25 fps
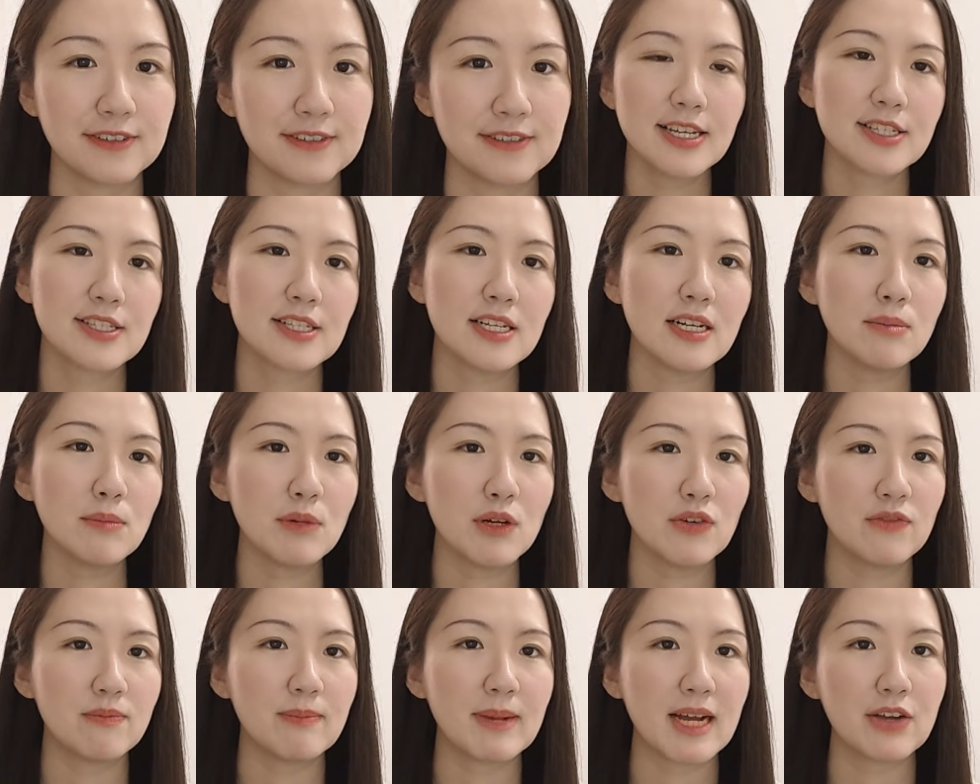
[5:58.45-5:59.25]
Some
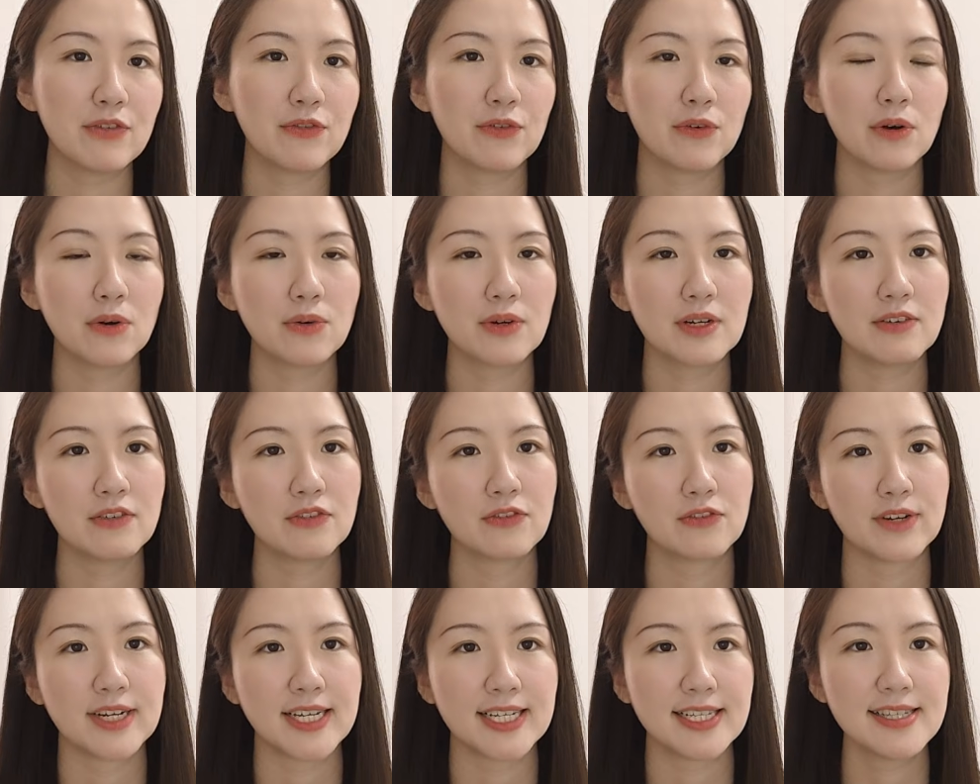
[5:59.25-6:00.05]
of my foreign
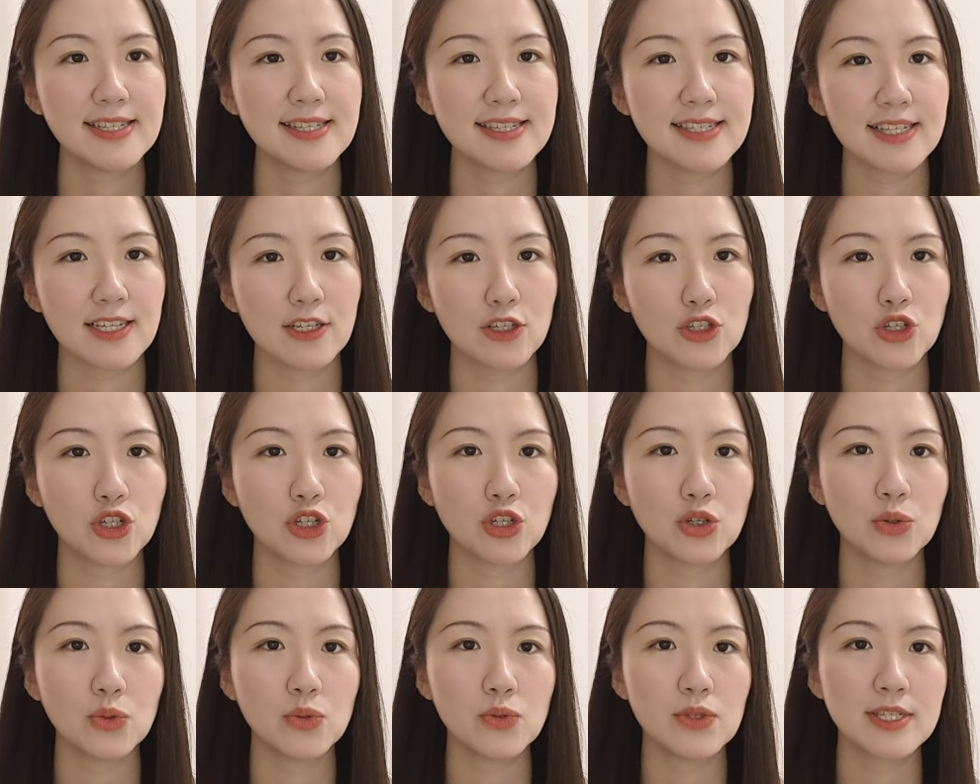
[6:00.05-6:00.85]
friends
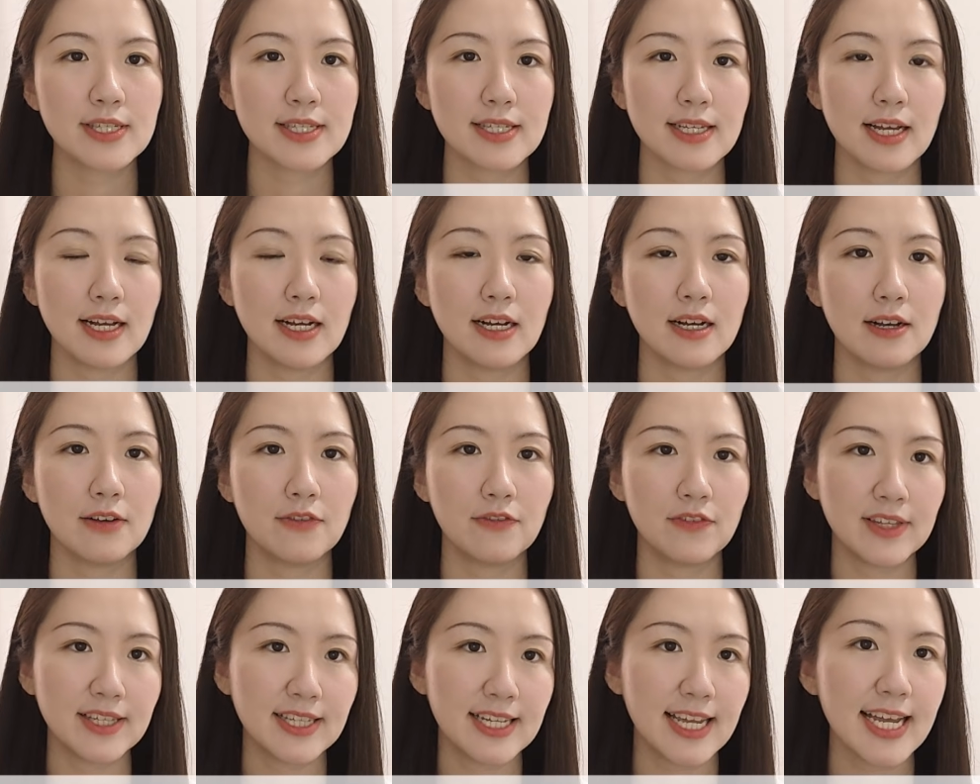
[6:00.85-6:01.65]
choose a
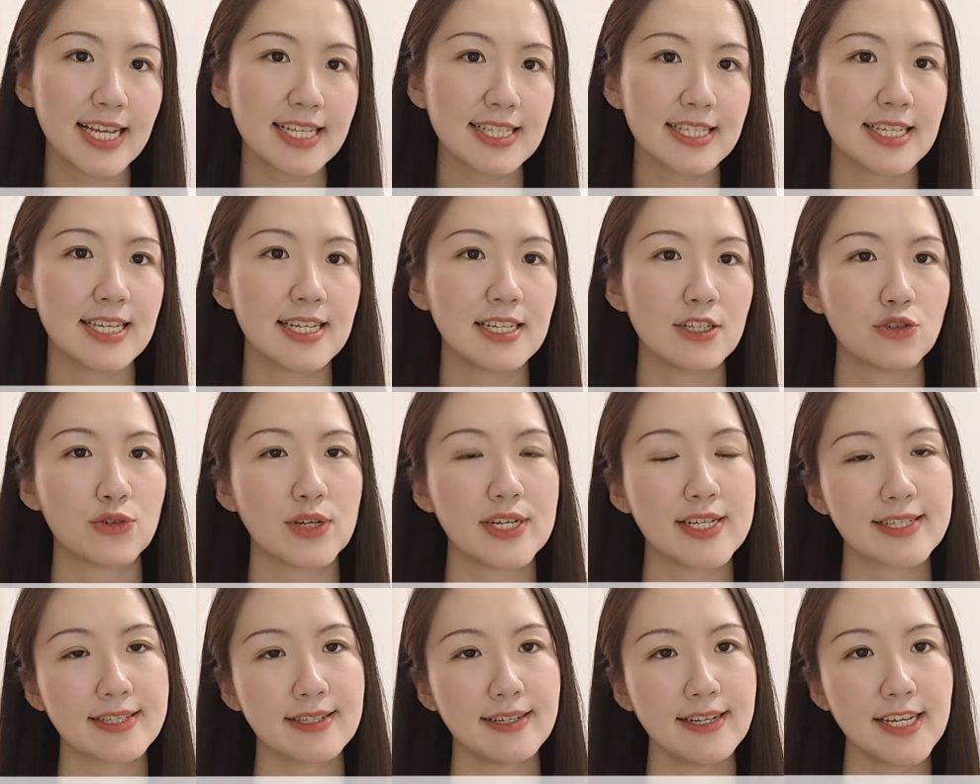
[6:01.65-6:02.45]
phonetic
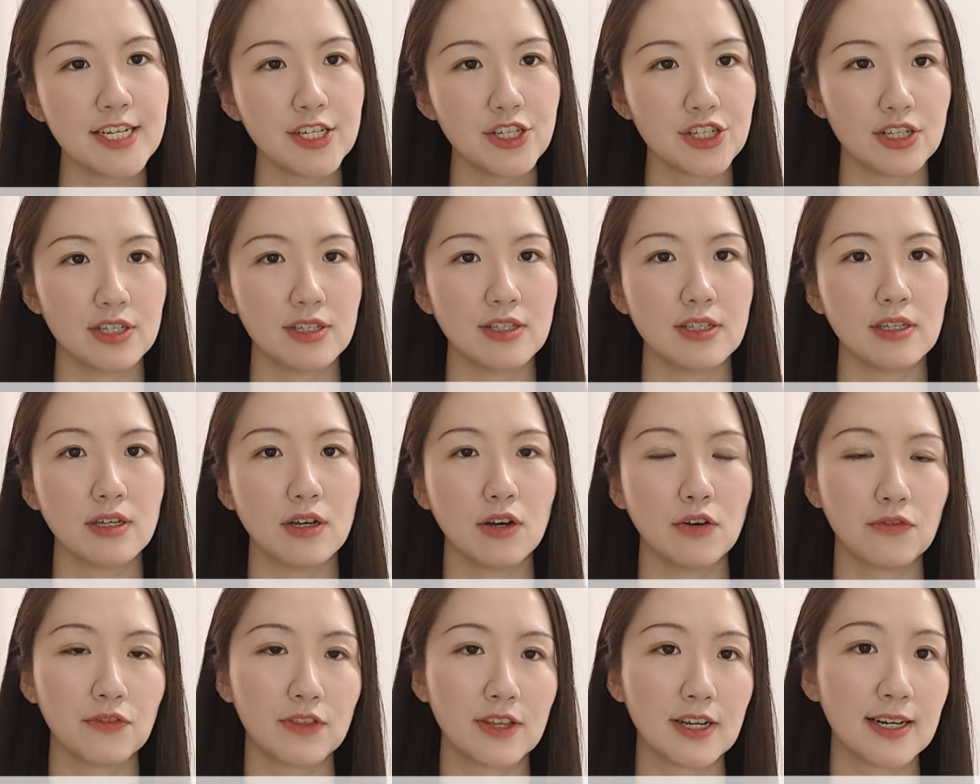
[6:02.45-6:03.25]
translation
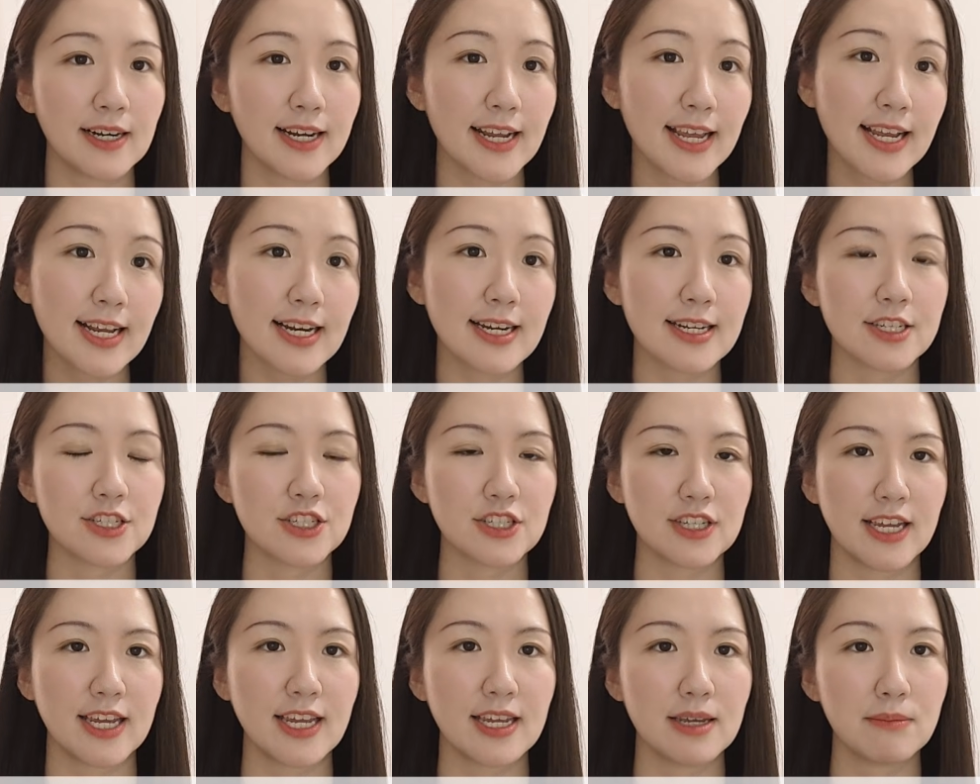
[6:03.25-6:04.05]
of their
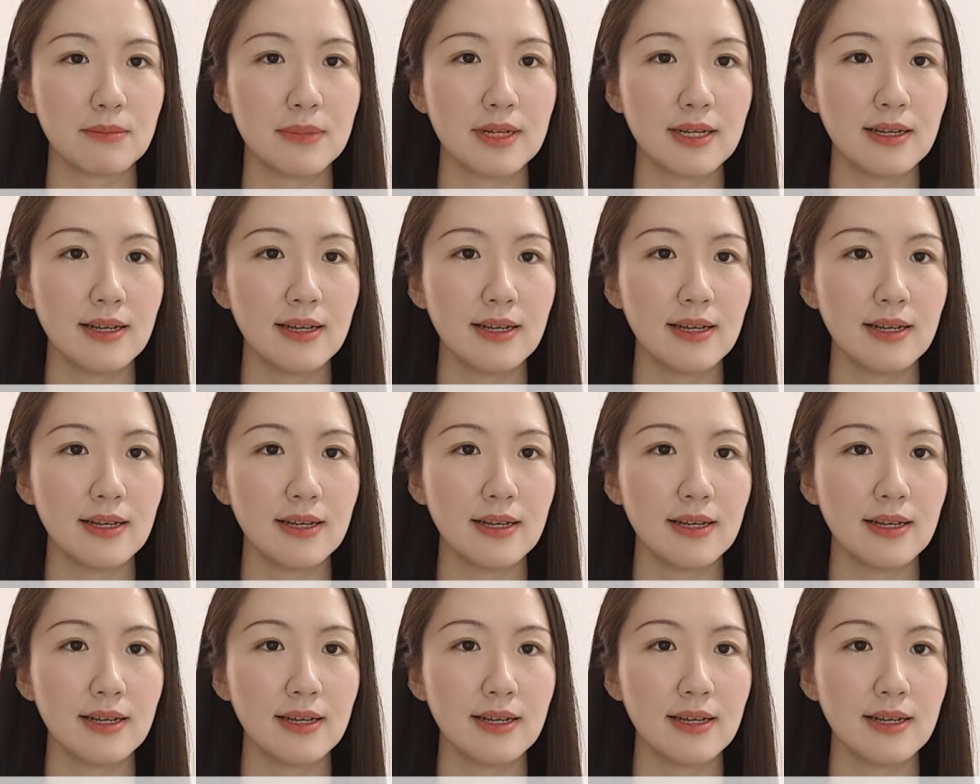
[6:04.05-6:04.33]
English name.